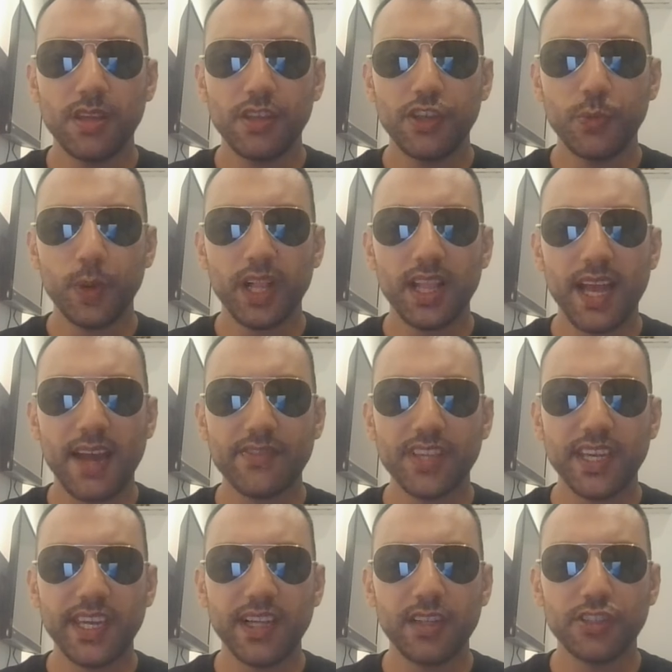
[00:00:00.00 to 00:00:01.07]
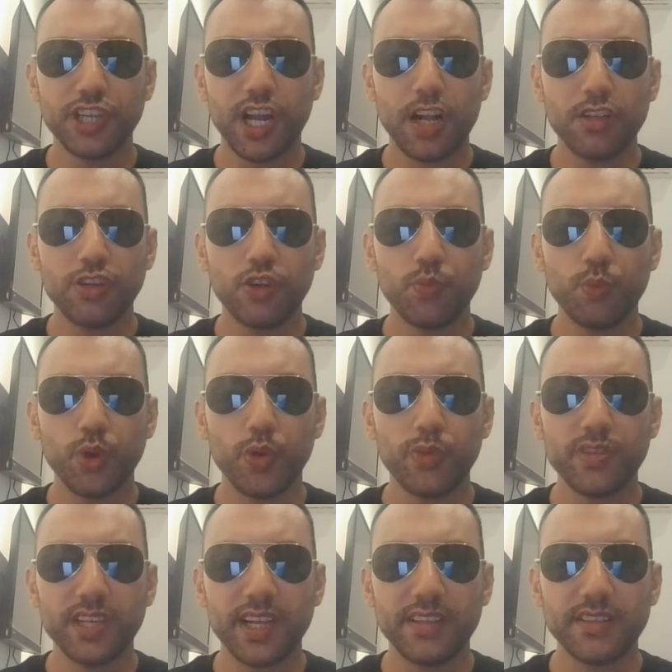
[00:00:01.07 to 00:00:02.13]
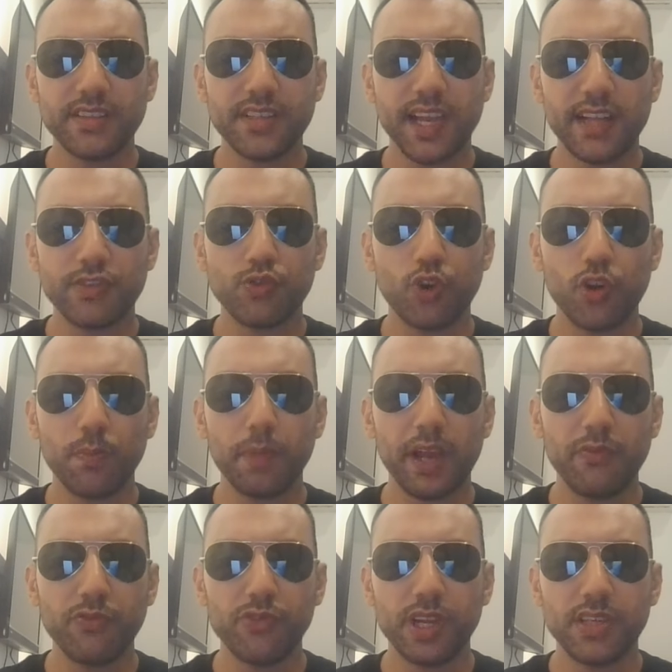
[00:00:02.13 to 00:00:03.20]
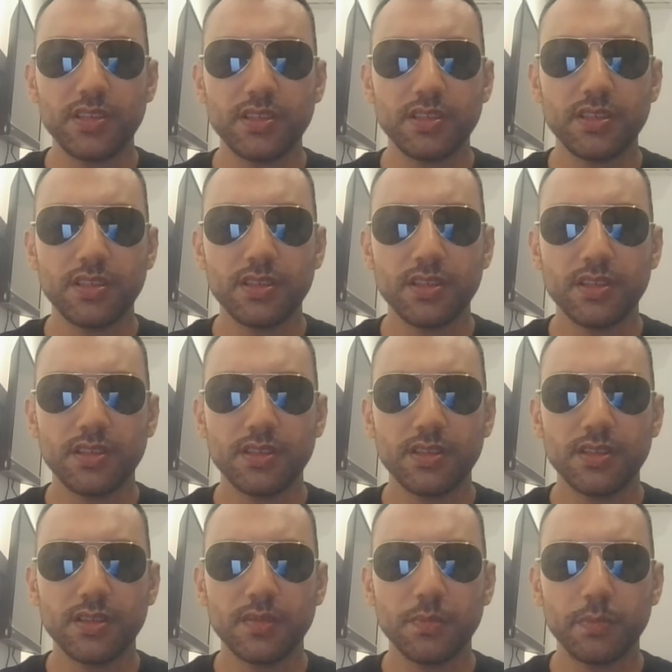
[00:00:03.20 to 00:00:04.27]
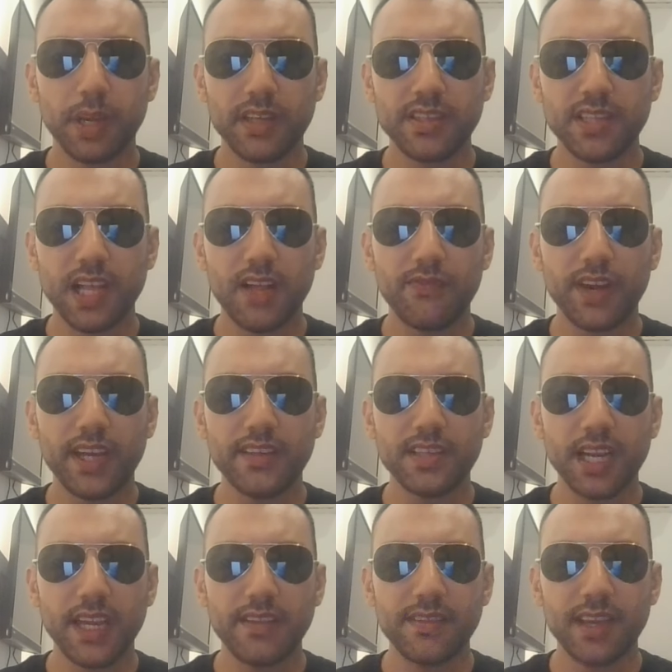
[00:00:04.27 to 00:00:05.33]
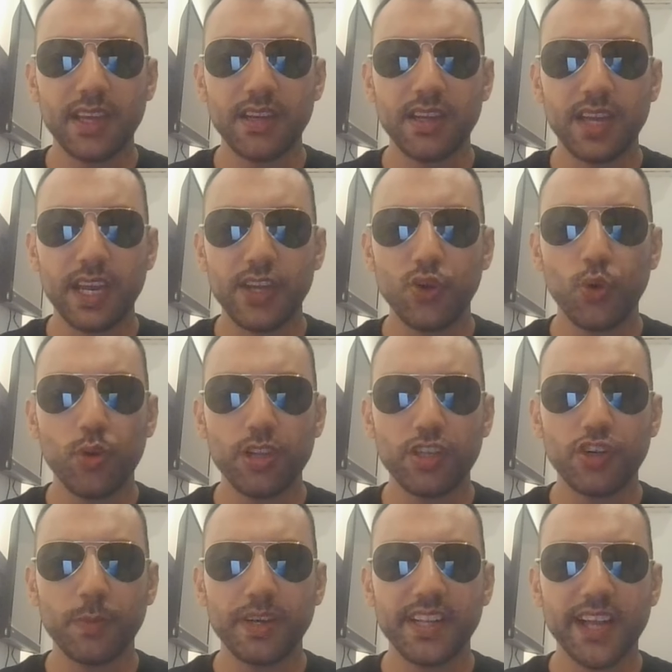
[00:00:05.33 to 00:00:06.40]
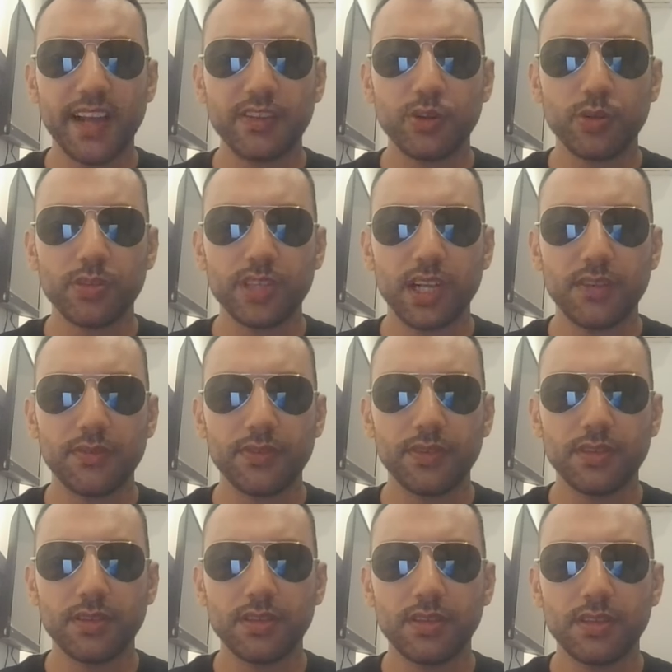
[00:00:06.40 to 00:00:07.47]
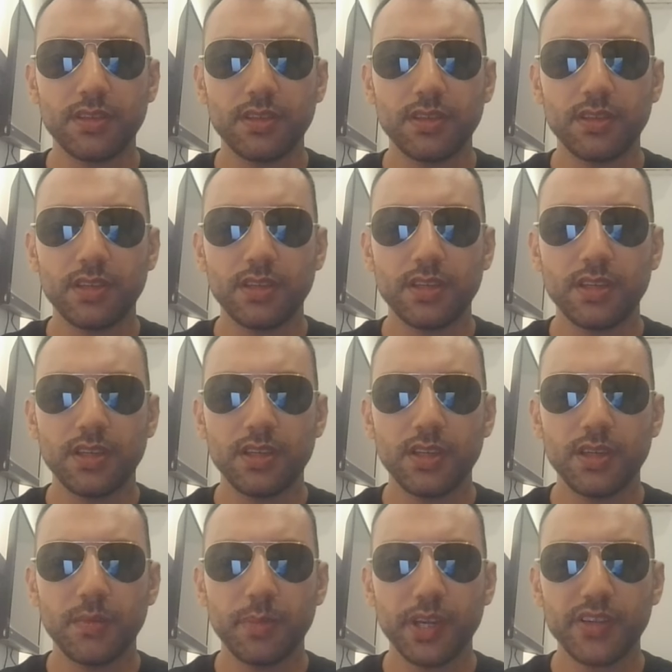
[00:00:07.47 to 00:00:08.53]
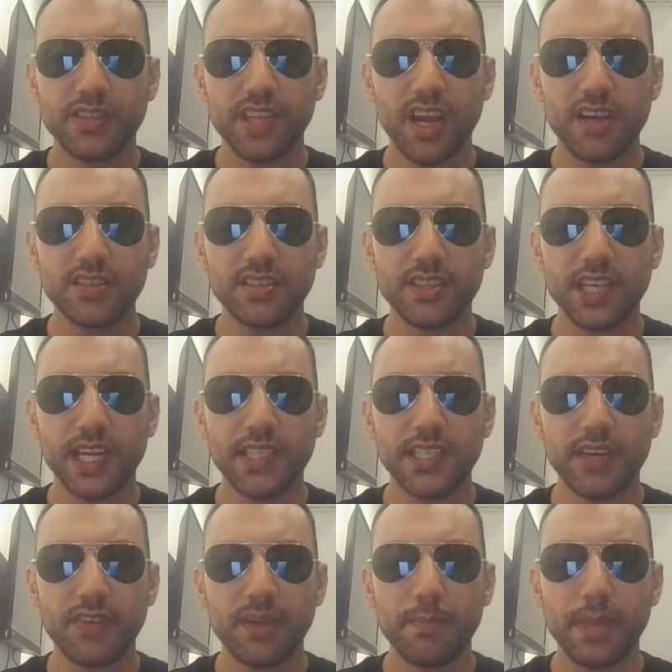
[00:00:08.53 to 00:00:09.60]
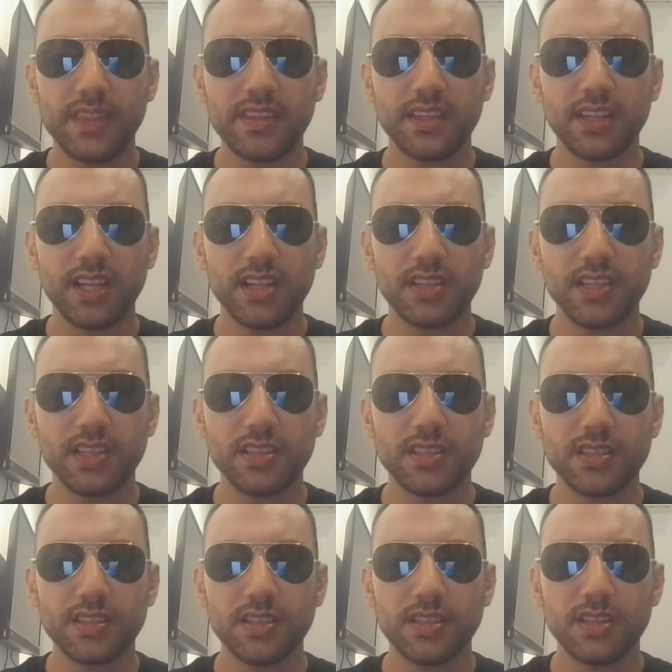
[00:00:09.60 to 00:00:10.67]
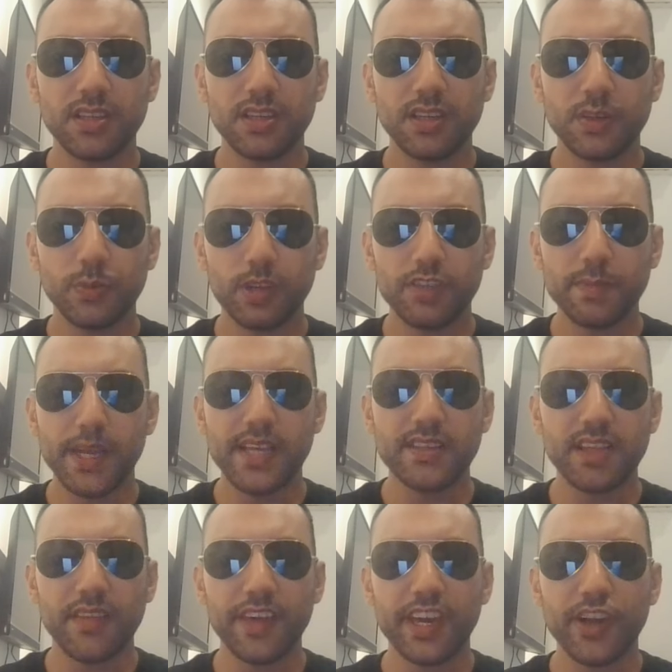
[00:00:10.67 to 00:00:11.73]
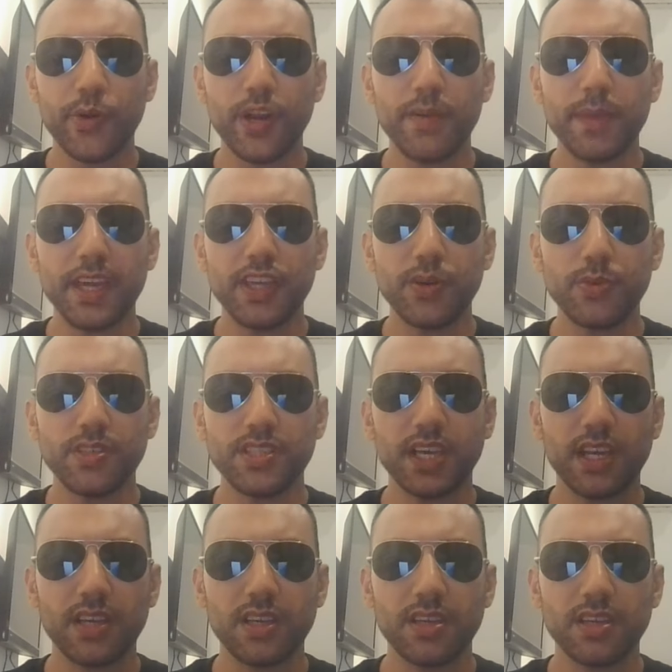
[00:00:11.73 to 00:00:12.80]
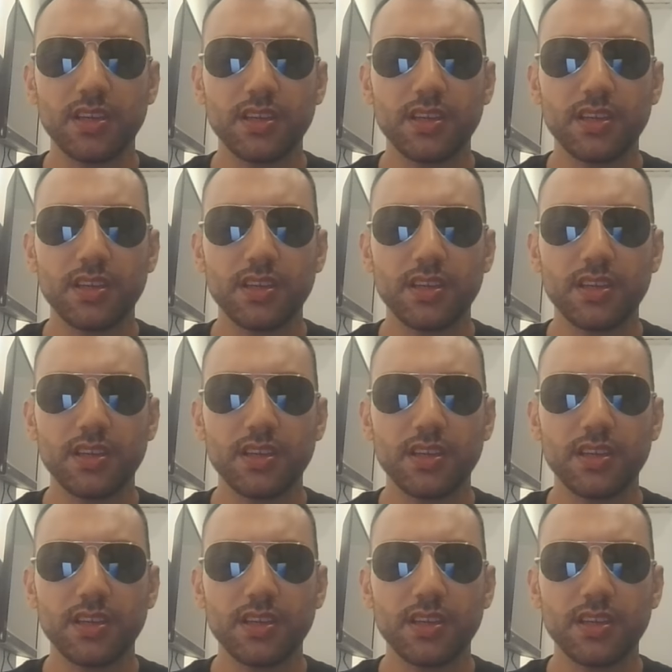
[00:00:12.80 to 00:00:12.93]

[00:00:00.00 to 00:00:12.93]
You will have to heal childhood wounds and set strong boundaries by self-isolating in order to protect yourself. Because narcissists have a mental illness, which means that they can only make you sick.